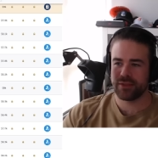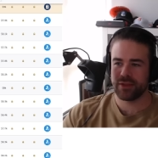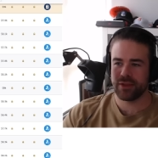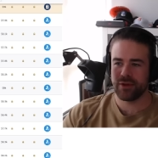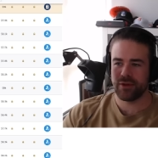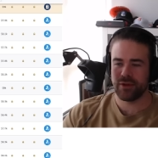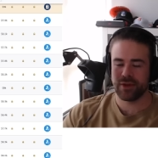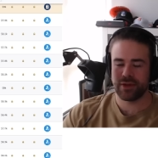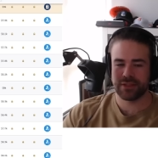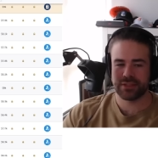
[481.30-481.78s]
then
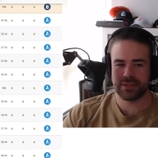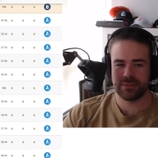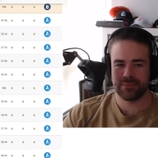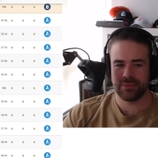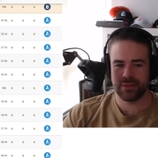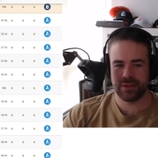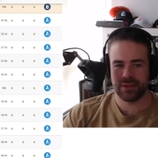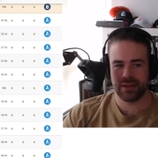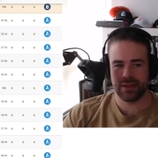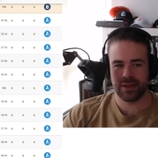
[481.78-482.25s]
going to
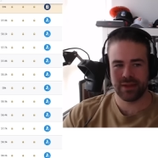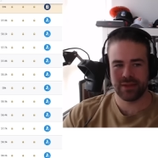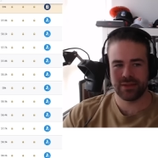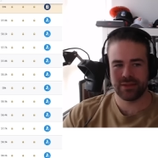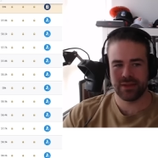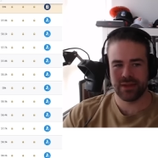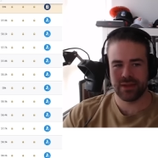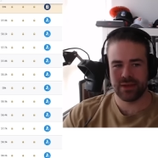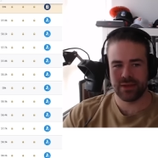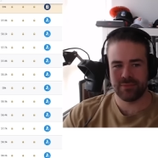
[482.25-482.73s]
something like
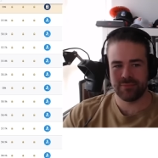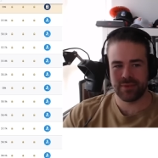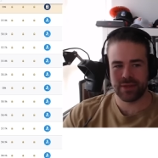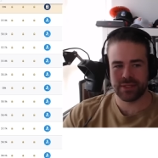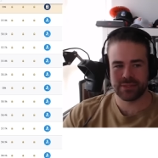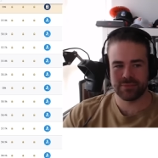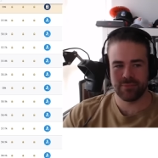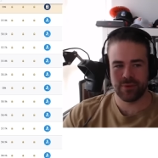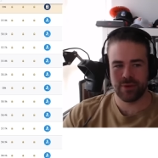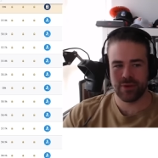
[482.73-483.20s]
um,
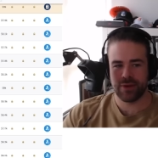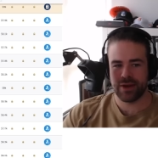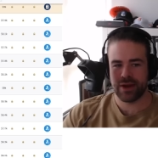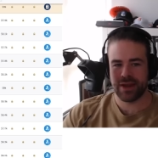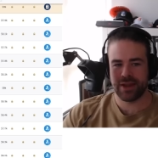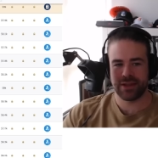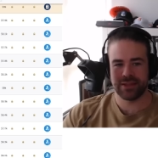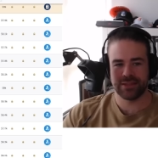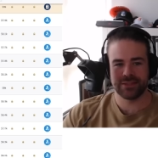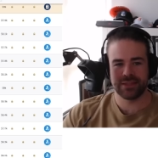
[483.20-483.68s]
Massimo,
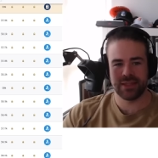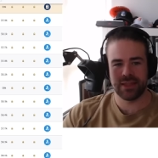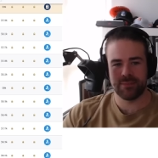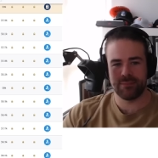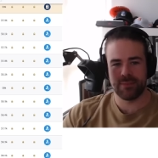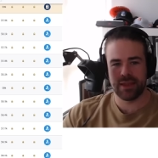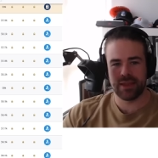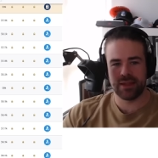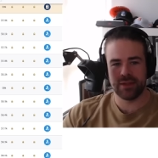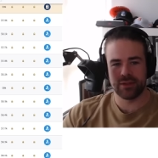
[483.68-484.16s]
I can see that
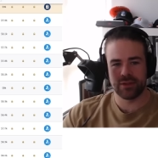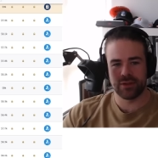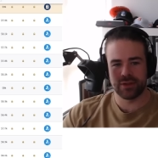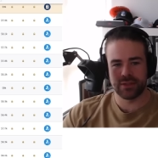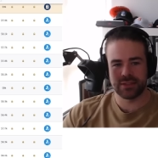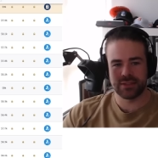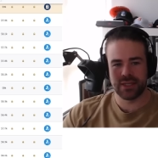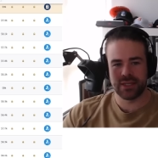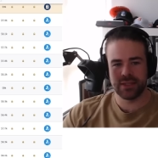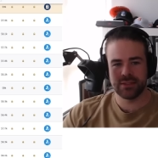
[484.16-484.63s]
making a lot
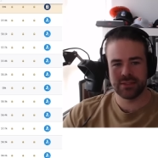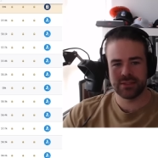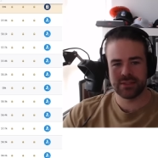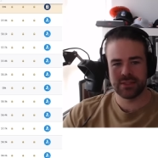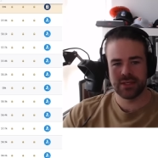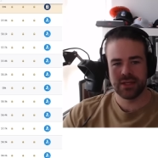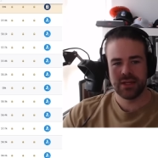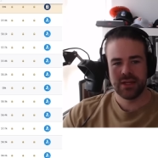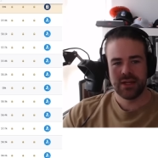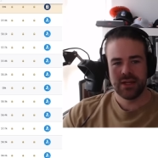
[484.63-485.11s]
of
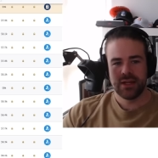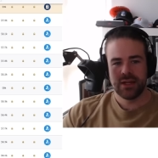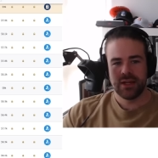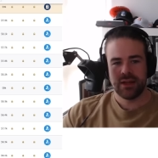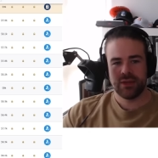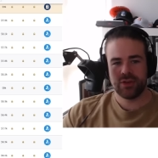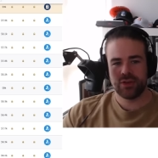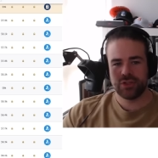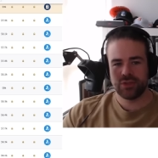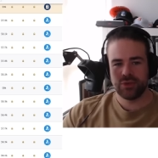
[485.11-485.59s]
sense
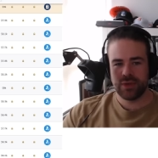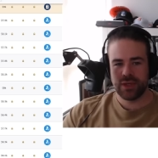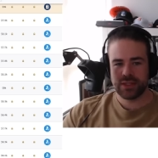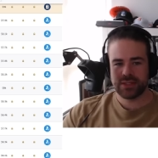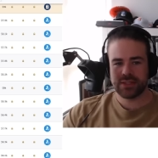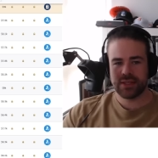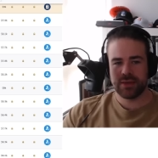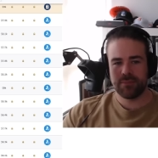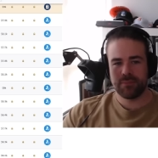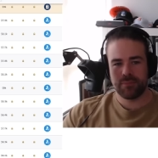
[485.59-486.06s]
because you'll get
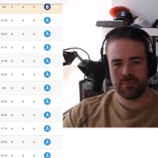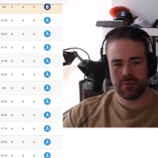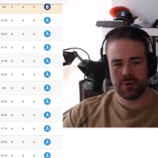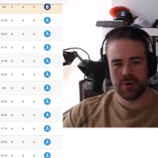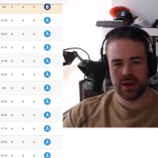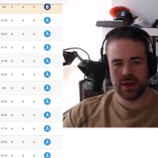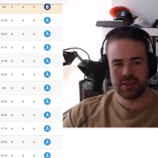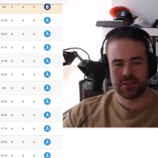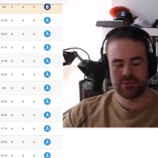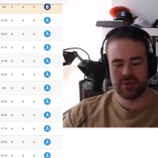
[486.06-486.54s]
some
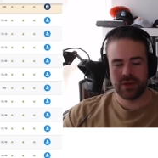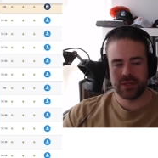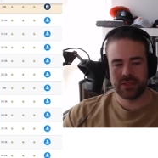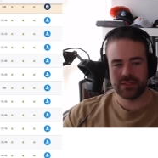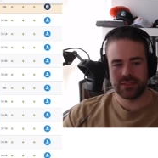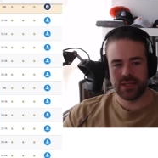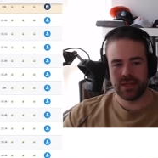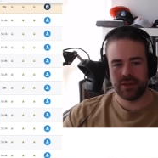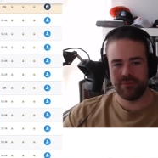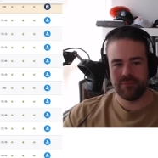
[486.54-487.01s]
price
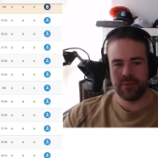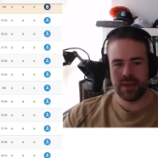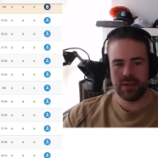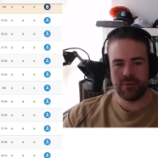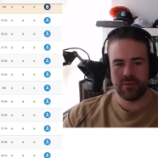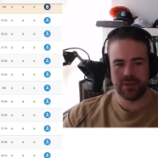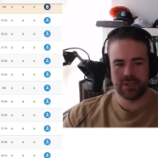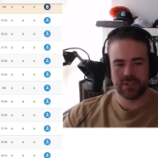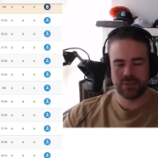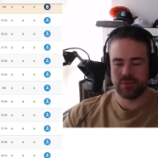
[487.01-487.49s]
rises out of him
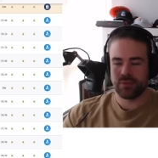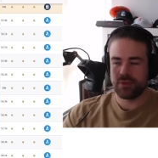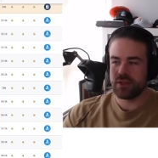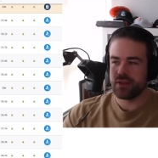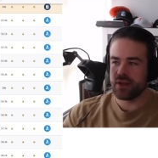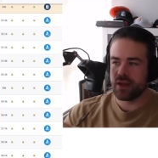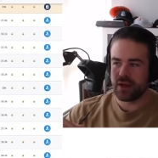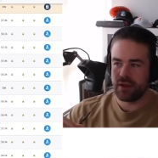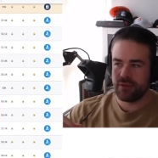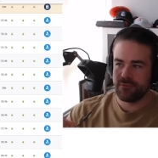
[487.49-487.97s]
anyway, just with the
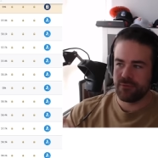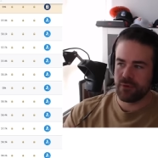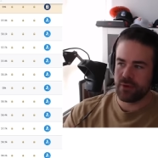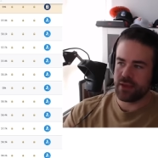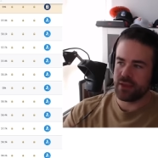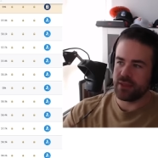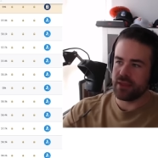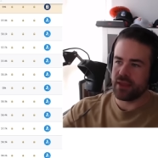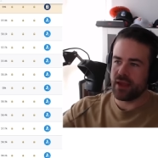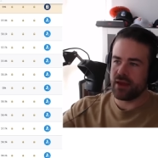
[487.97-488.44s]
94
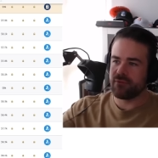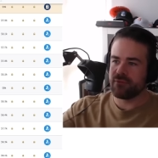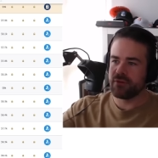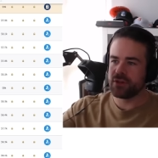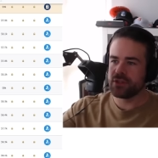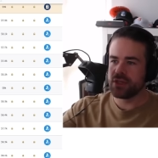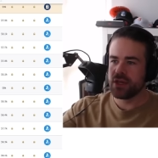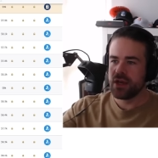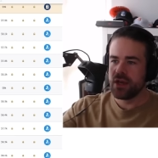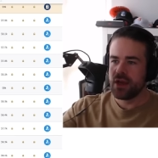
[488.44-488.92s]
in the
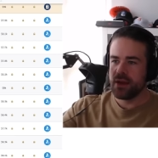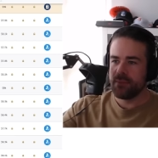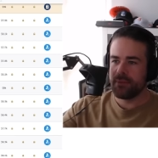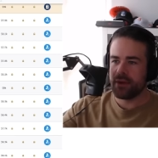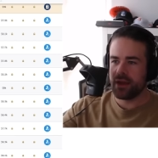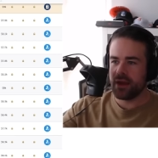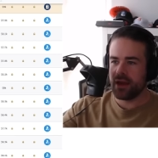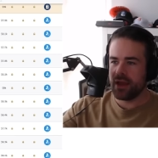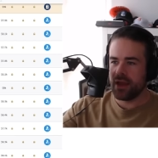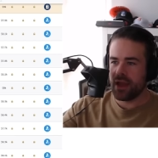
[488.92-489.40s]
average.
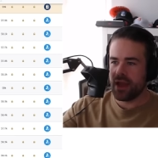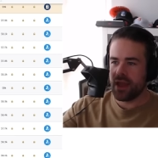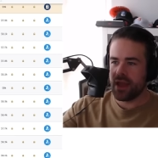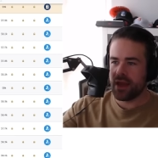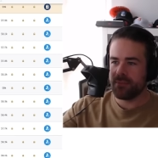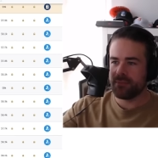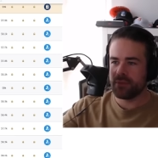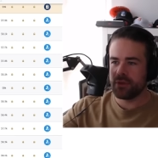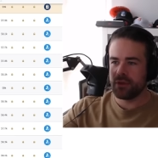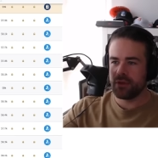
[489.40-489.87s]
But I
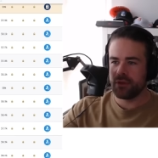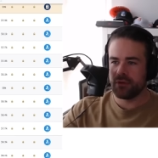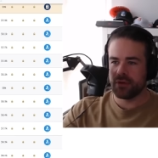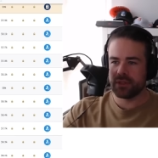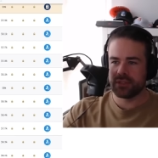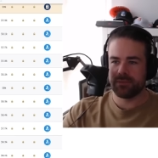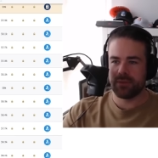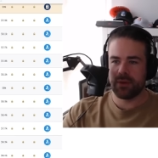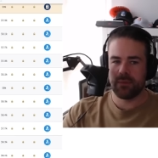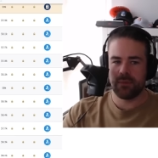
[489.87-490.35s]
am
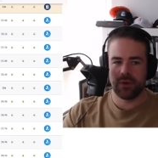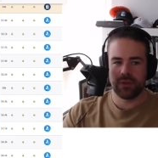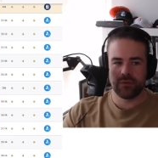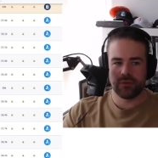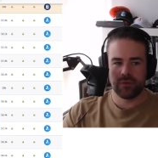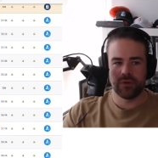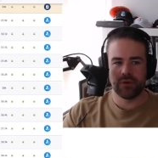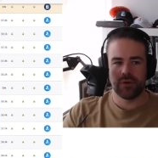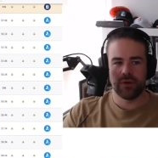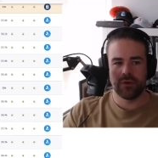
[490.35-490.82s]
curious about
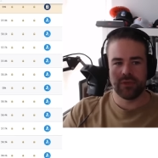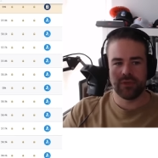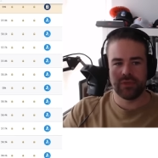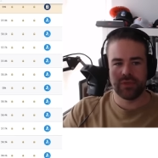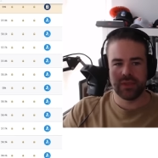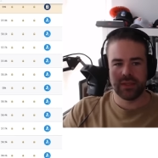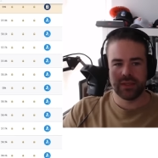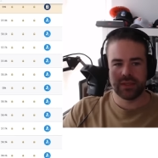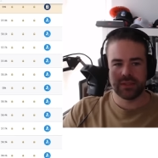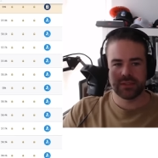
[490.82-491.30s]
whether or
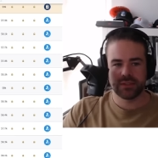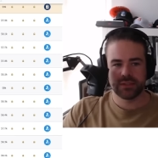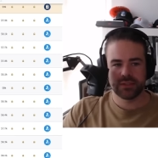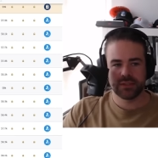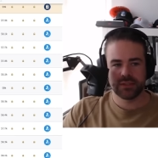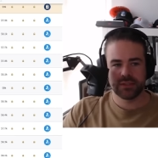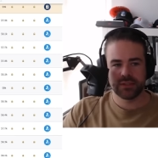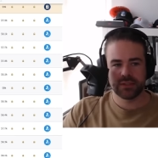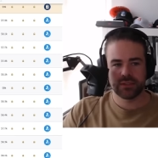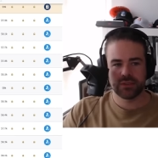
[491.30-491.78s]
not
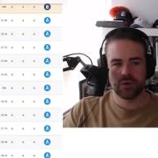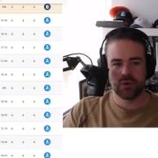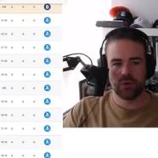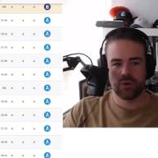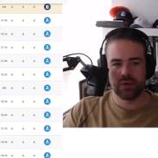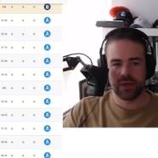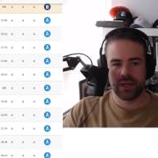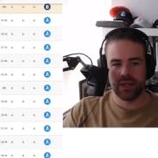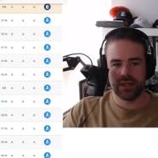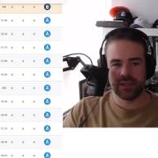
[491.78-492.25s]
this
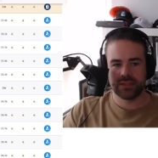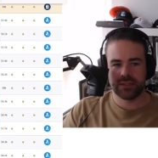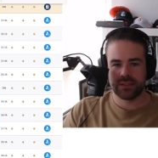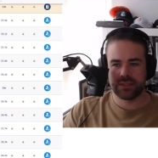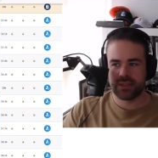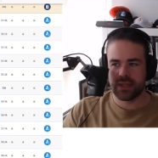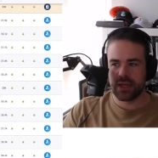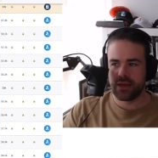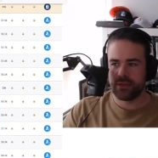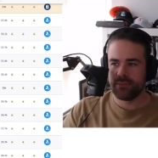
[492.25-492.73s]
scoring is
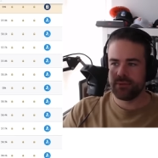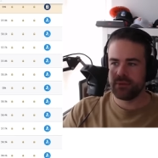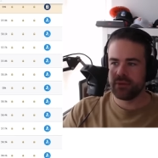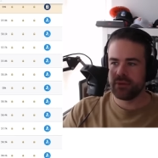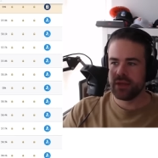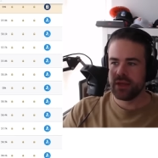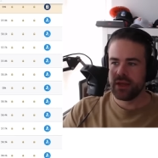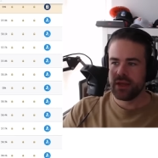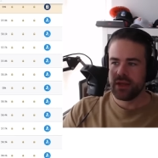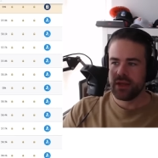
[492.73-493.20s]
sustainable.